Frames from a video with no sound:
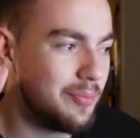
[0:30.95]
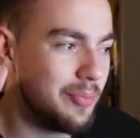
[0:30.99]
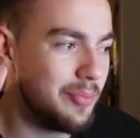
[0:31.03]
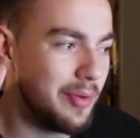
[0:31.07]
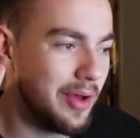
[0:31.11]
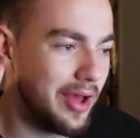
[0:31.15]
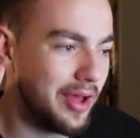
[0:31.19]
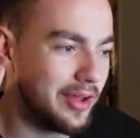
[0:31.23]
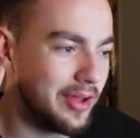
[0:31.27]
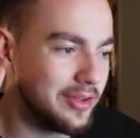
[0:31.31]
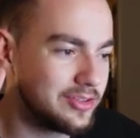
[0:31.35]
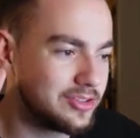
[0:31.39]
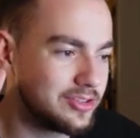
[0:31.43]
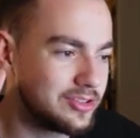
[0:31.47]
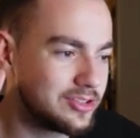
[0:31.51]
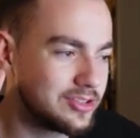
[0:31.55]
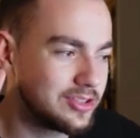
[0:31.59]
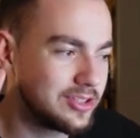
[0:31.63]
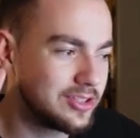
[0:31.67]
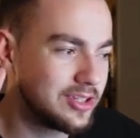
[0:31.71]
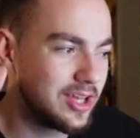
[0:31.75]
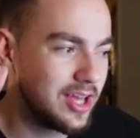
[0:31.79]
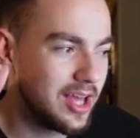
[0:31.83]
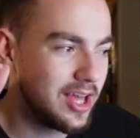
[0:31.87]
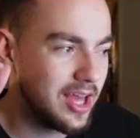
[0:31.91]
but
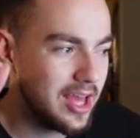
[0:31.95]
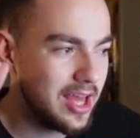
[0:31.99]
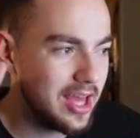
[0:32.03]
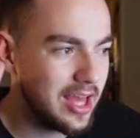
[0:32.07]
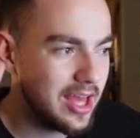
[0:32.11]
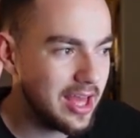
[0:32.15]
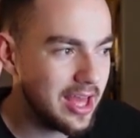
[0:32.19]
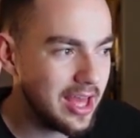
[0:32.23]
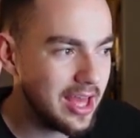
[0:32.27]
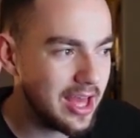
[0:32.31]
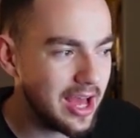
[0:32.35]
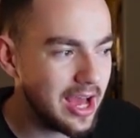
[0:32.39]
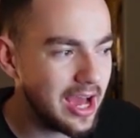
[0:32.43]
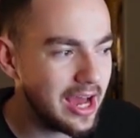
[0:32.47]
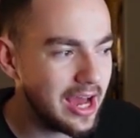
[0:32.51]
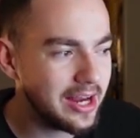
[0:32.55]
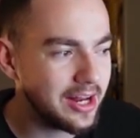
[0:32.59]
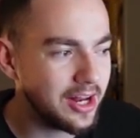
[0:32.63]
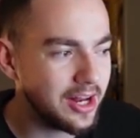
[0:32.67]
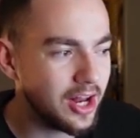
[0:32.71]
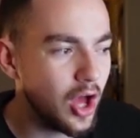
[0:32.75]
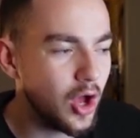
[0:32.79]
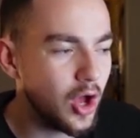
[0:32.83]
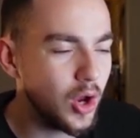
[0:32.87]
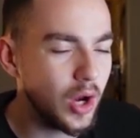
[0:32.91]
I
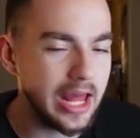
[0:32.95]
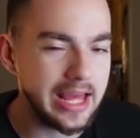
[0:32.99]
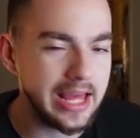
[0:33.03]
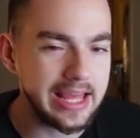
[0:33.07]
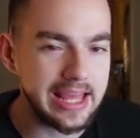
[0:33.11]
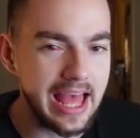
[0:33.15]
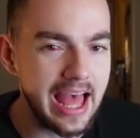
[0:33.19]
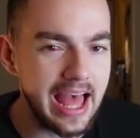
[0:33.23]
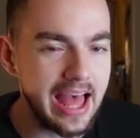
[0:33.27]
don't know, like,